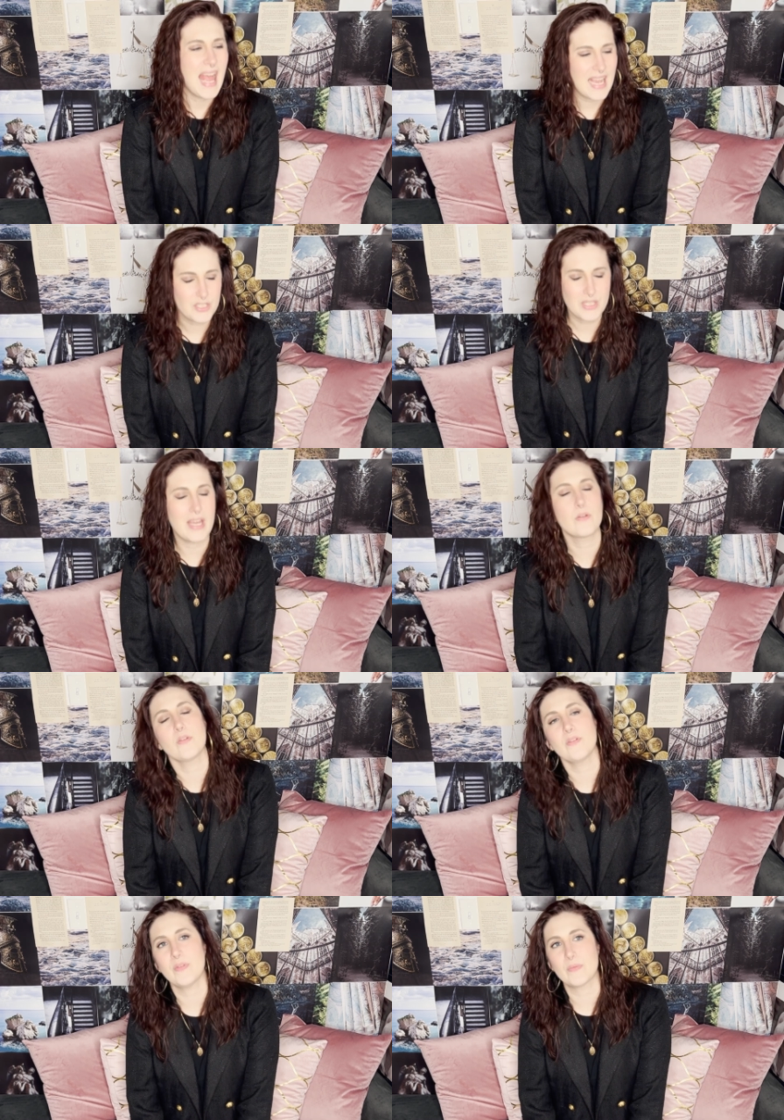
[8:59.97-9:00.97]
Actually, I don't
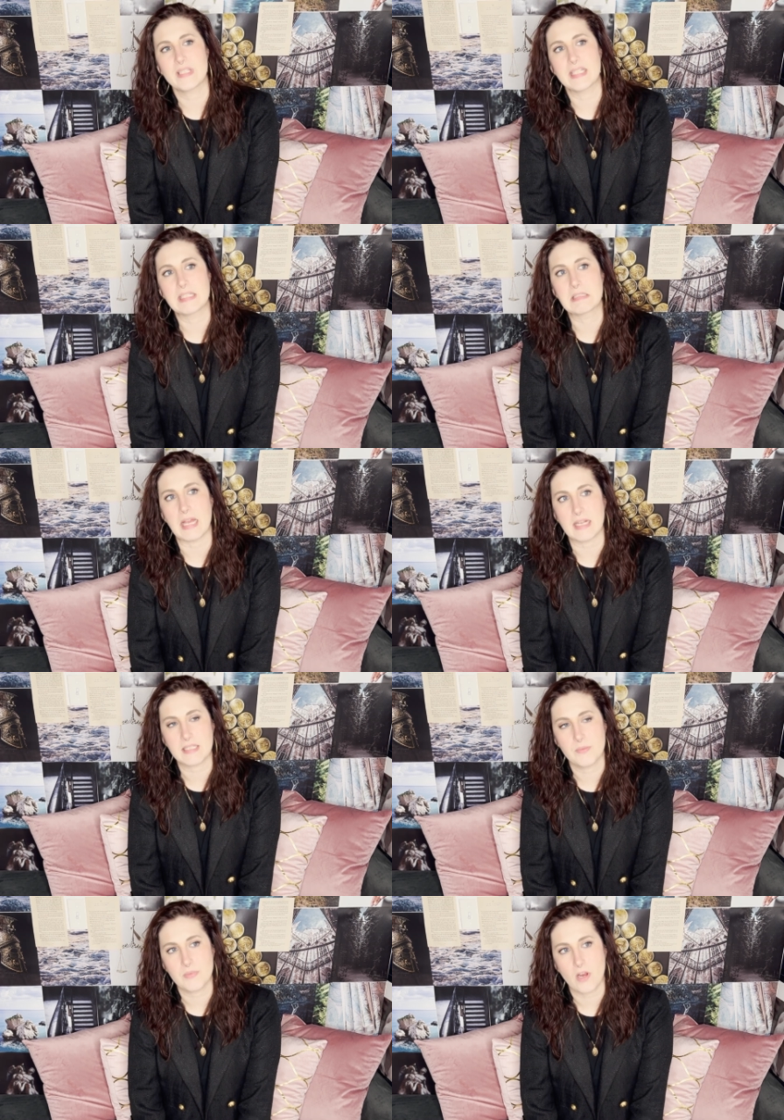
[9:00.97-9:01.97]
know if it was the exact same